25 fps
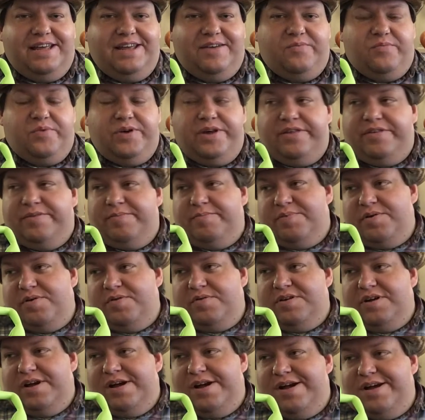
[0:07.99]
with
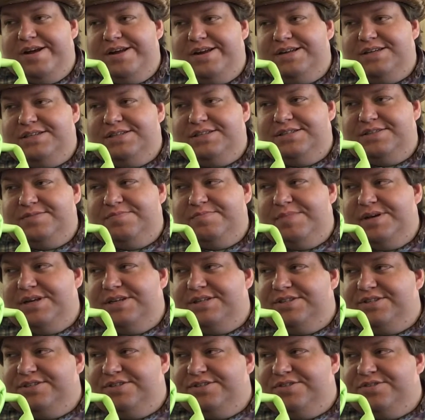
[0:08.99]
Pocahontas
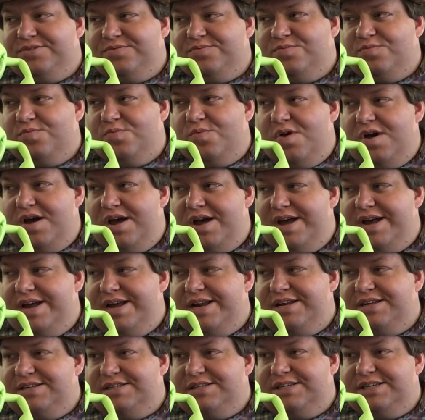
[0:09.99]
measures
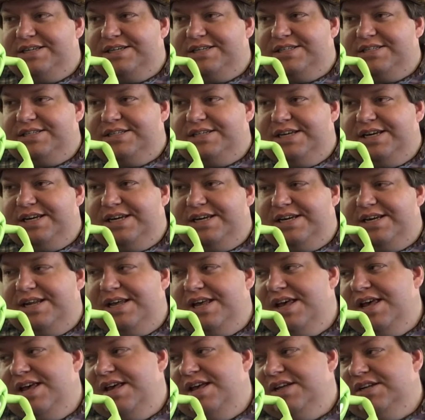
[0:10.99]
116
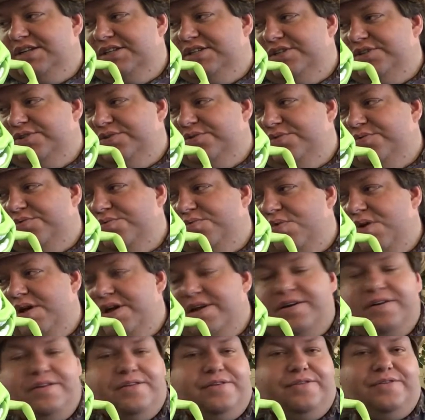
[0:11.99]
to
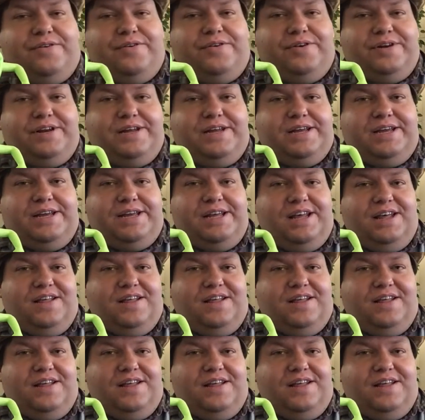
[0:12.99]
130,